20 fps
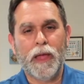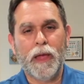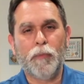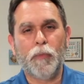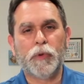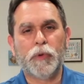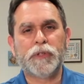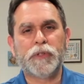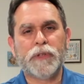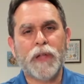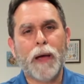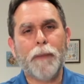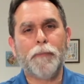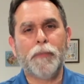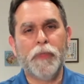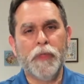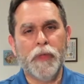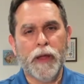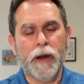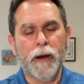And we'll
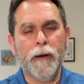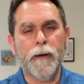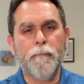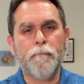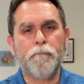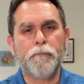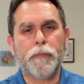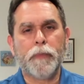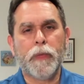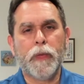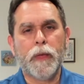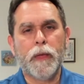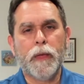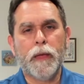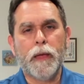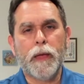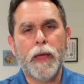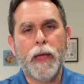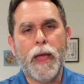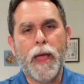stop there.
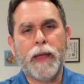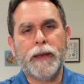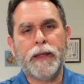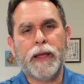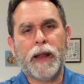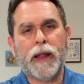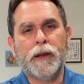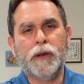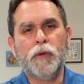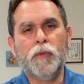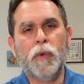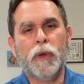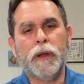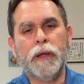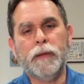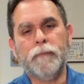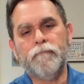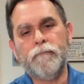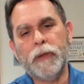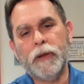And yet I do want
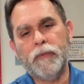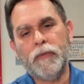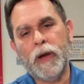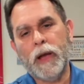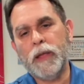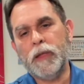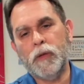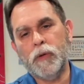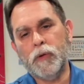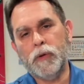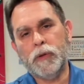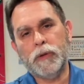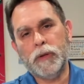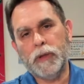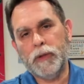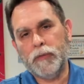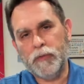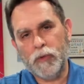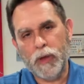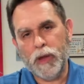to invite you,
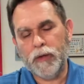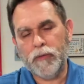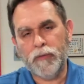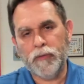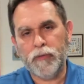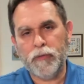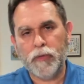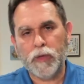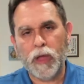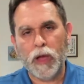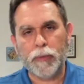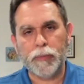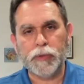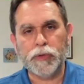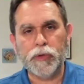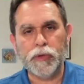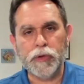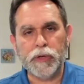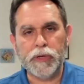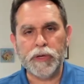if you have the
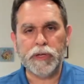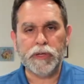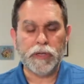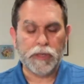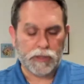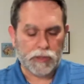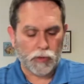opportunity,